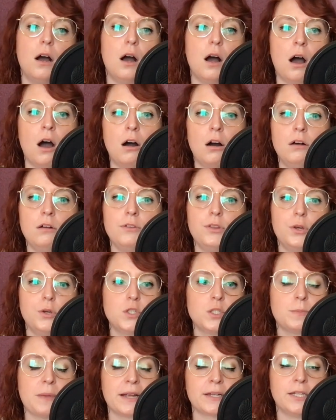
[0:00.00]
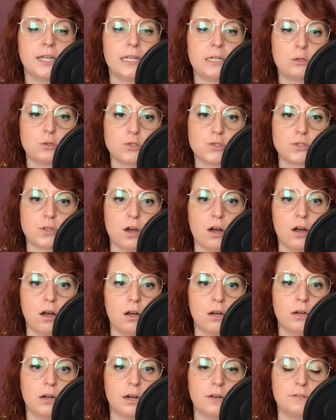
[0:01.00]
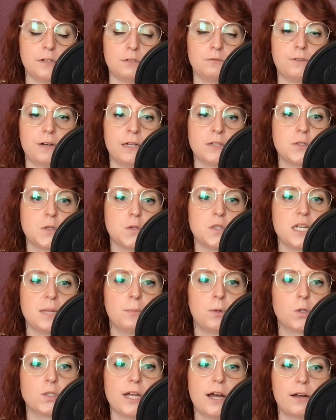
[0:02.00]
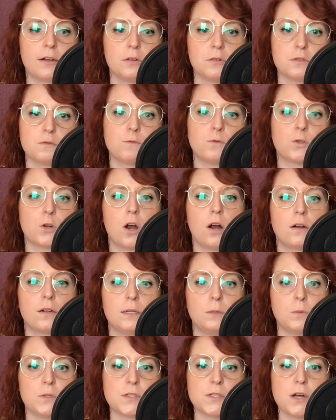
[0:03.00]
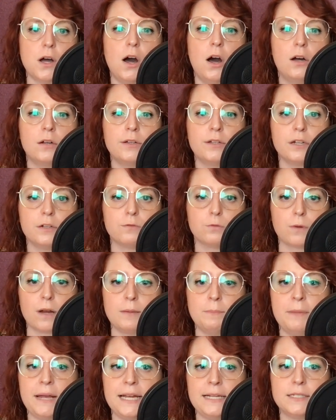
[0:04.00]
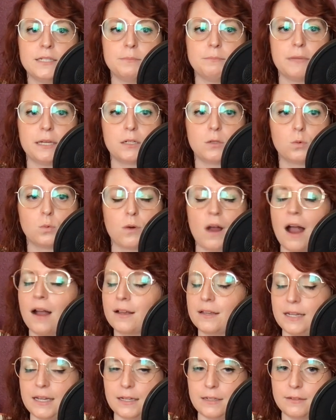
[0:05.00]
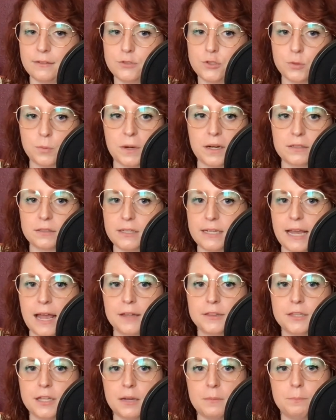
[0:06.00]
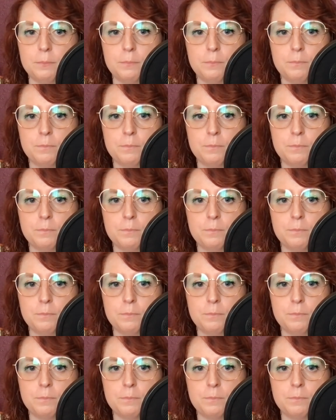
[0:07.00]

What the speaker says: All those spectators saw of Alfonso de Portago's Ferrari was a hunk of red-painted metal rocketing directly at them.